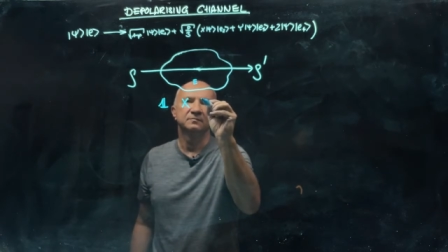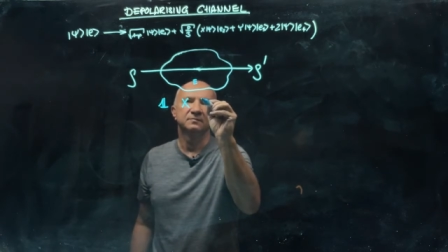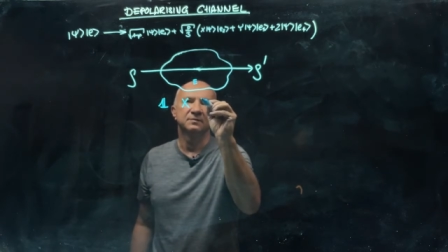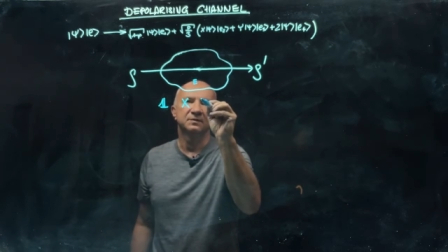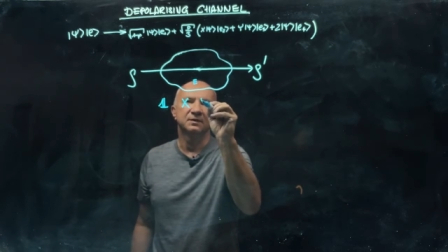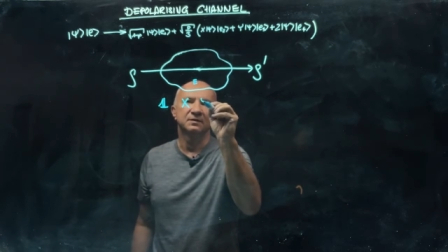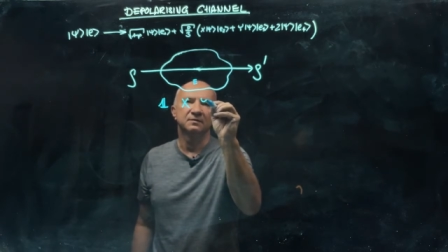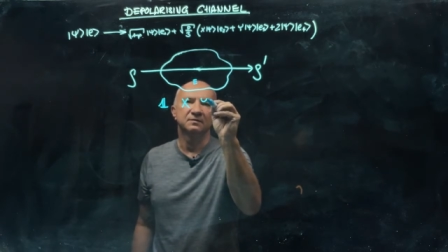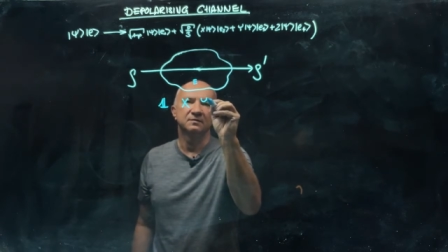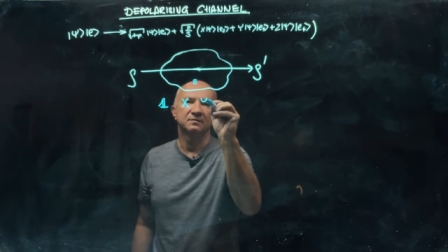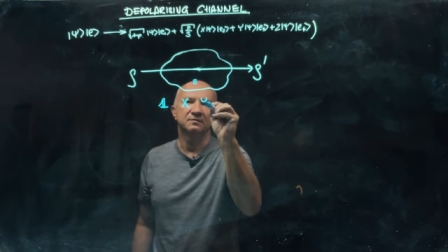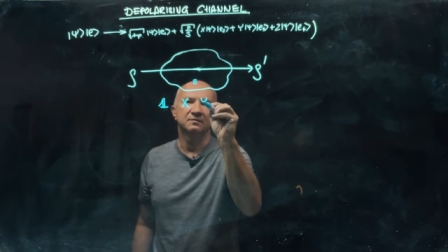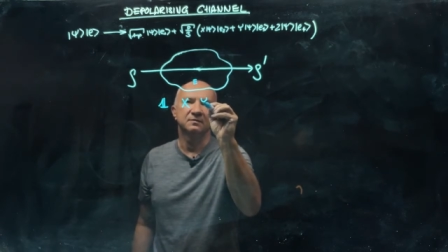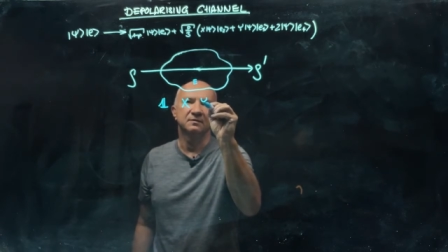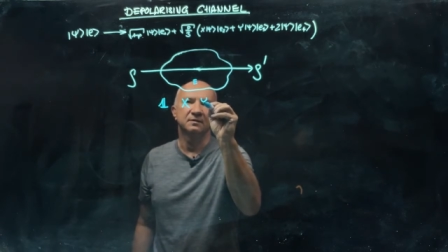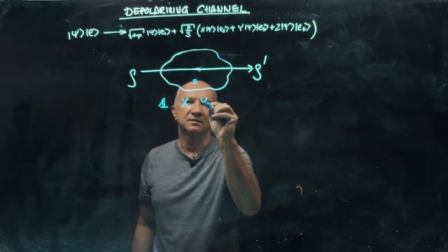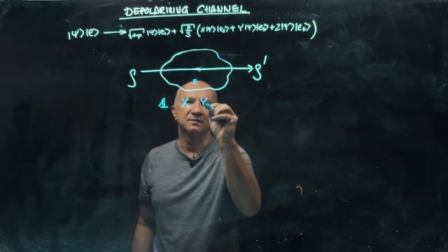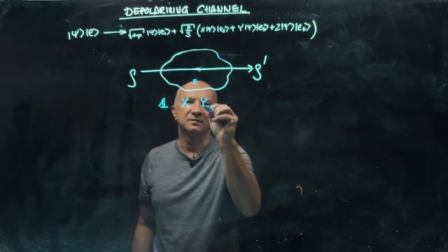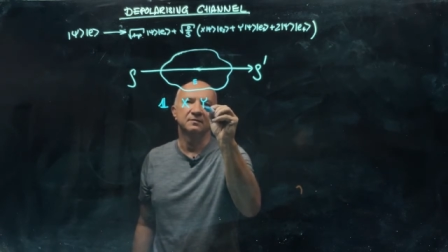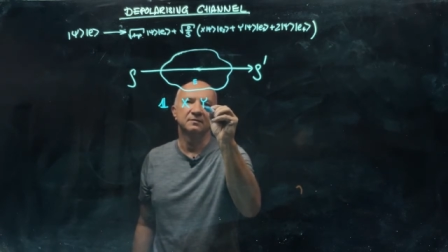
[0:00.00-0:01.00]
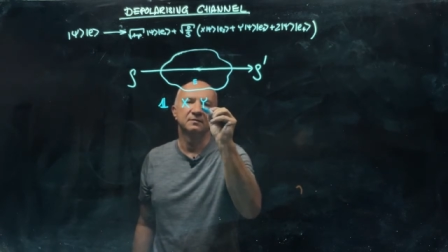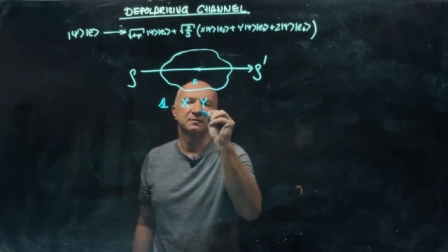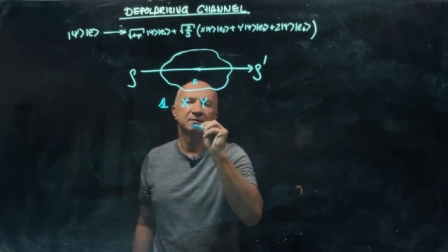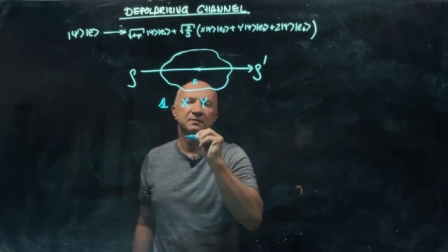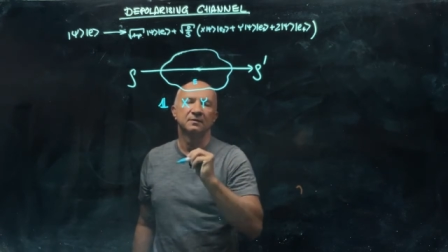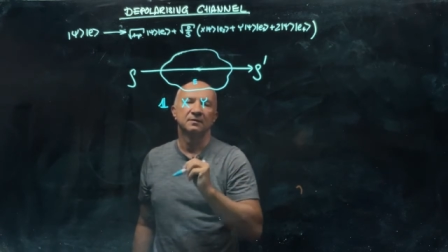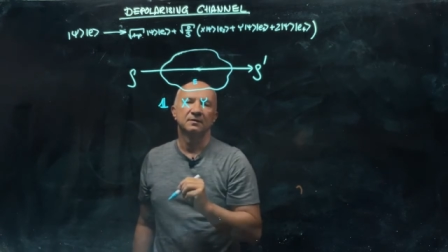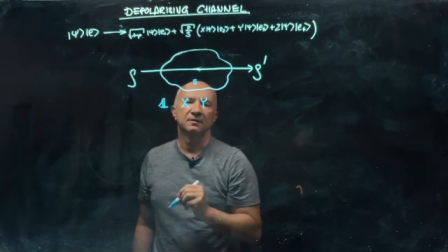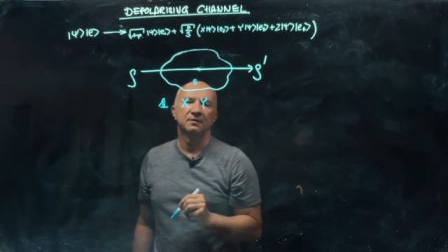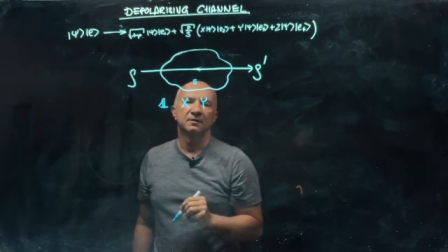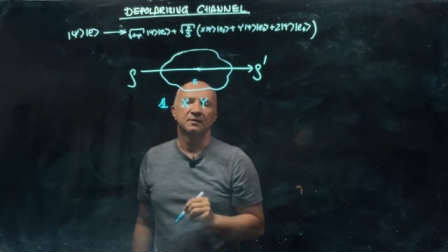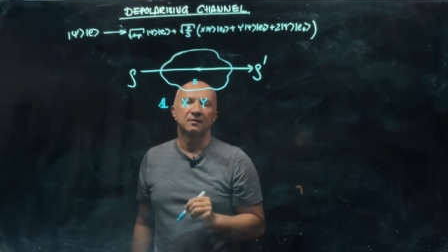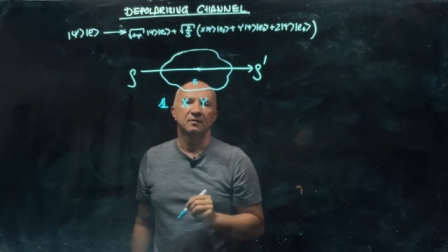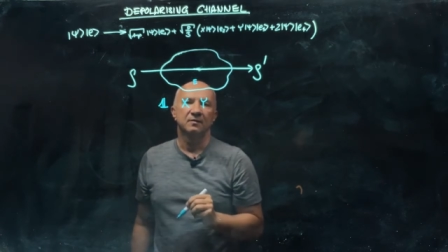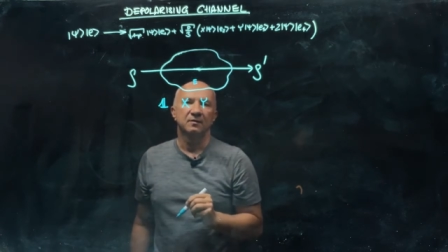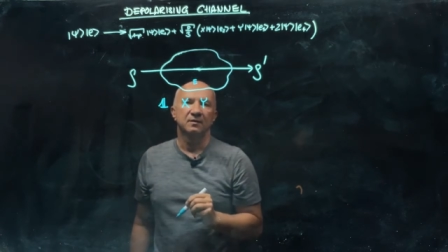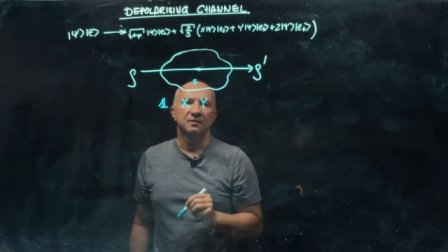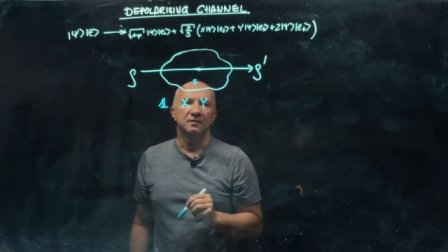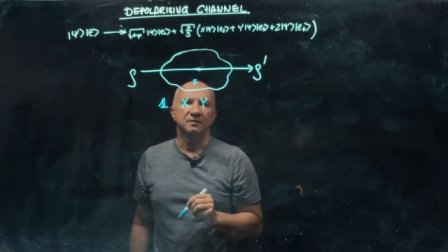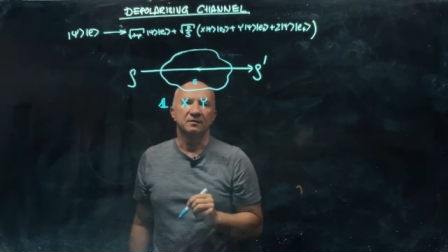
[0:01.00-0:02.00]
that's
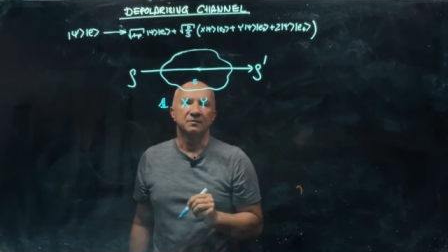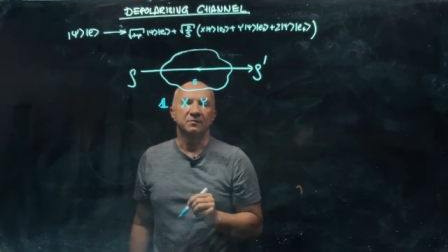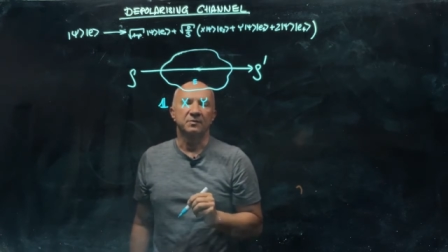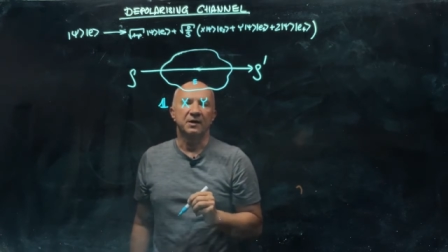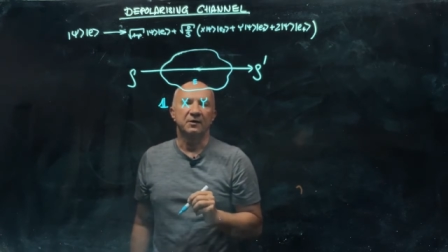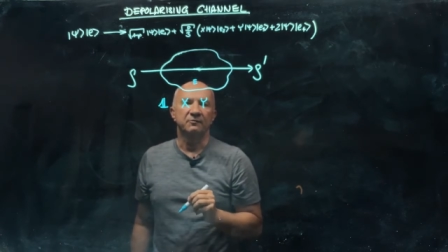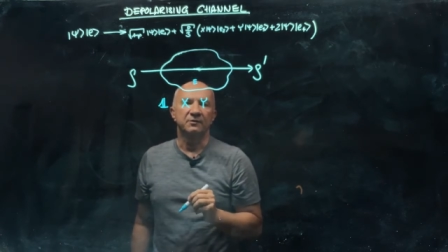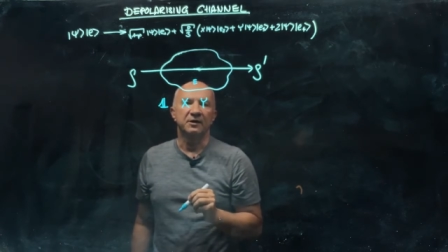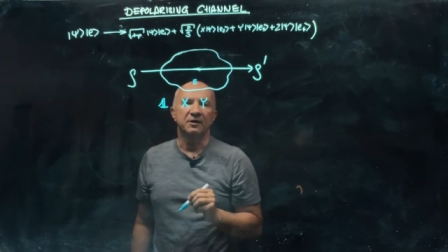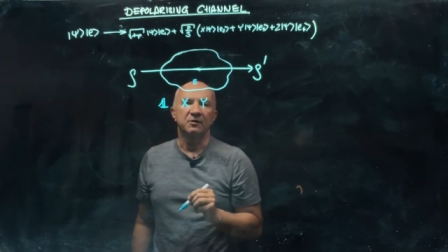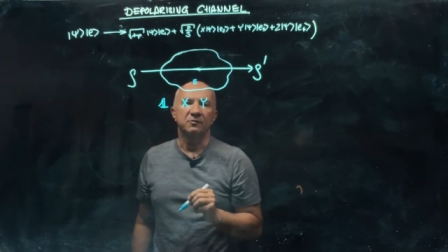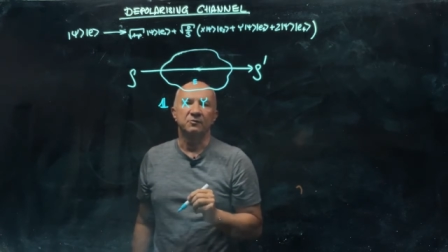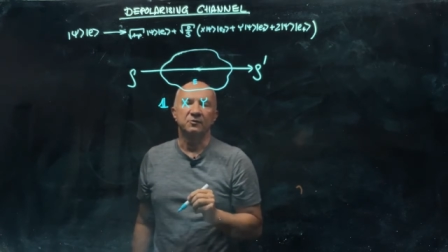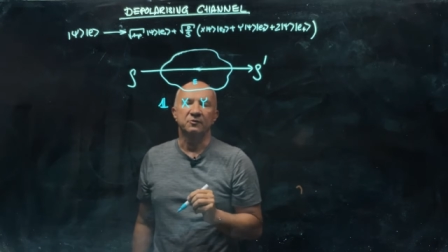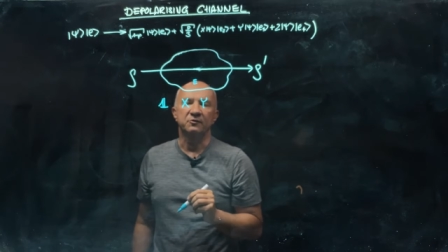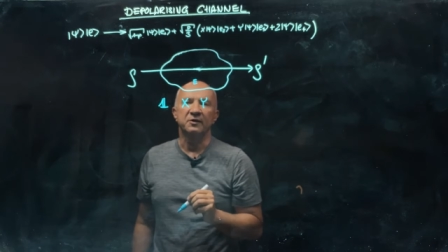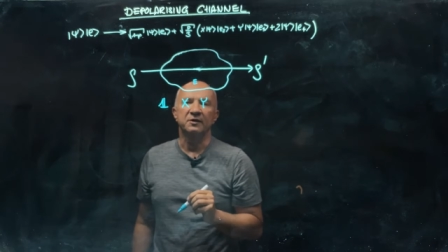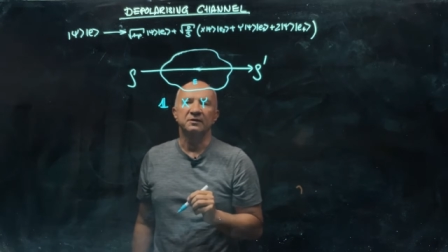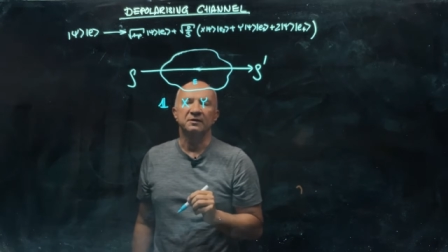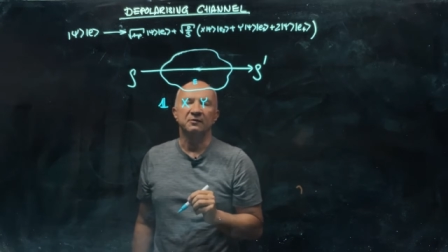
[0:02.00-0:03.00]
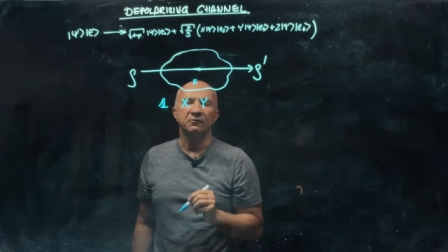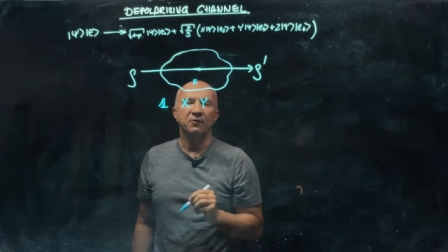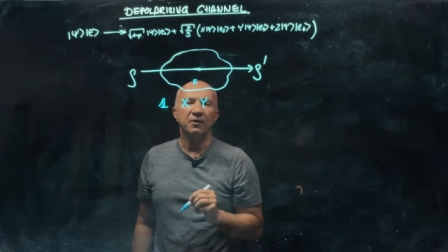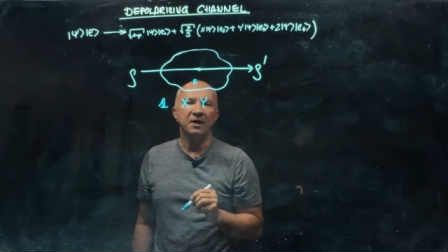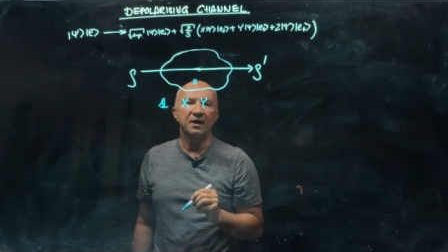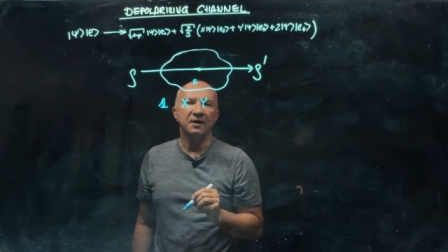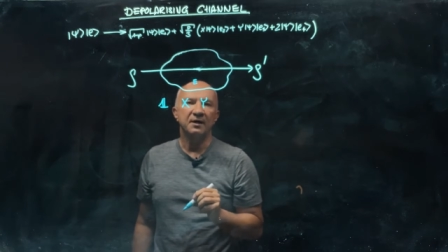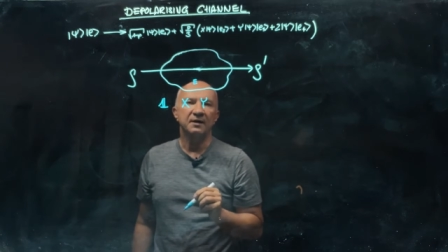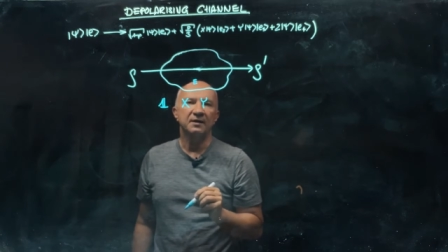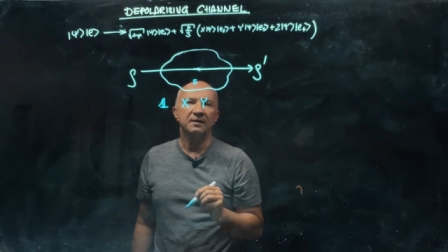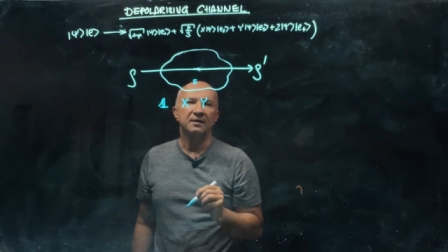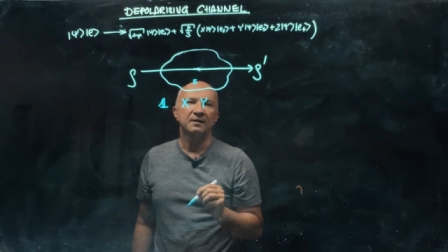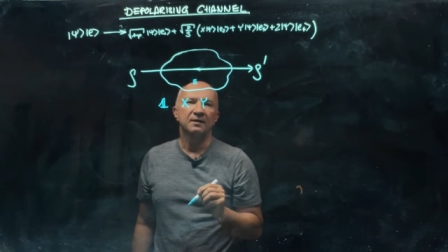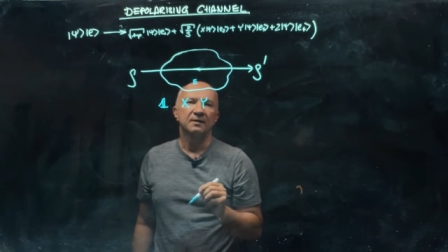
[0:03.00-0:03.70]
the Pauli operator y,